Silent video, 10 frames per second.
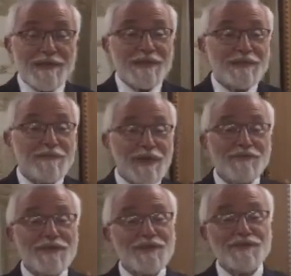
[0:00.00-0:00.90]
the
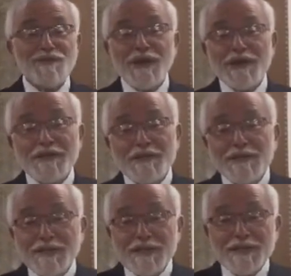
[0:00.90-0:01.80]
Medrash as
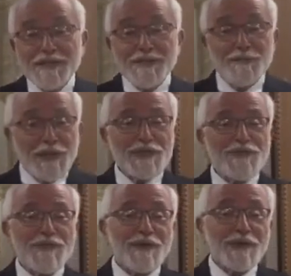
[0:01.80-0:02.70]
well,
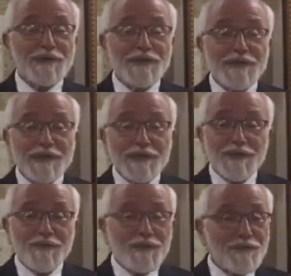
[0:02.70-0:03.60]
depicts for us
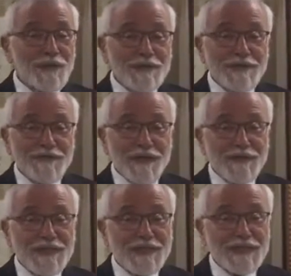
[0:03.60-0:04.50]
what was a
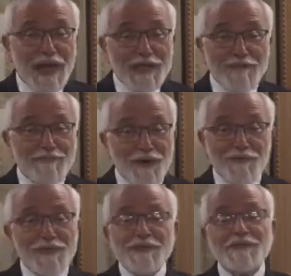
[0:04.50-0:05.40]
very solemn
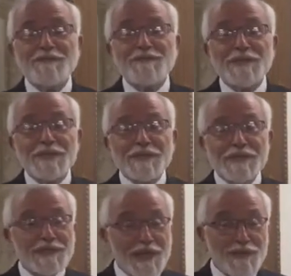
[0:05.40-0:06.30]
moment,
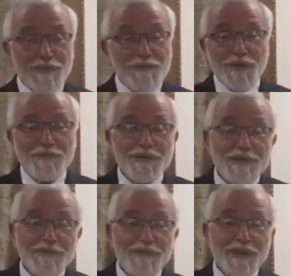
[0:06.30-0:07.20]
a sacred
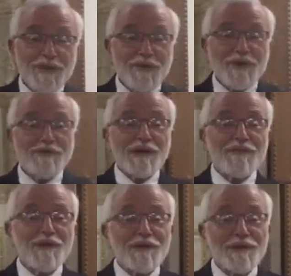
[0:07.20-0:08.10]
moment, when according to
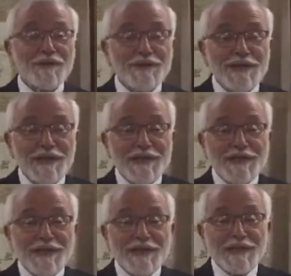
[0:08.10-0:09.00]
Rav Yochanan,
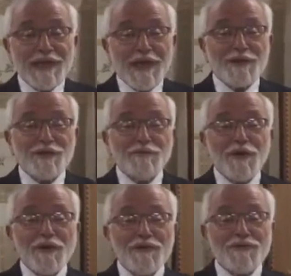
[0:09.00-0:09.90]
HaKadosh
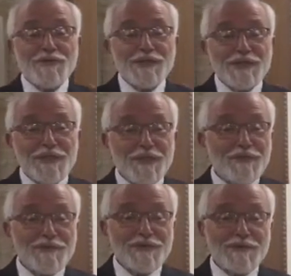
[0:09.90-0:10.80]
Baruch Hu
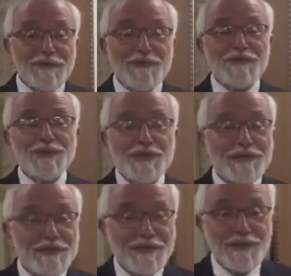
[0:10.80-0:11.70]
disclosed to
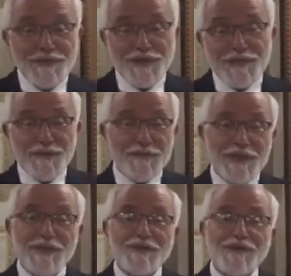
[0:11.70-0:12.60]
Moshe the Yud Gimel
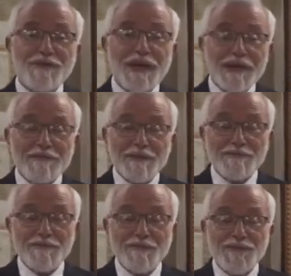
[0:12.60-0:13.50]
Midos Harachamim.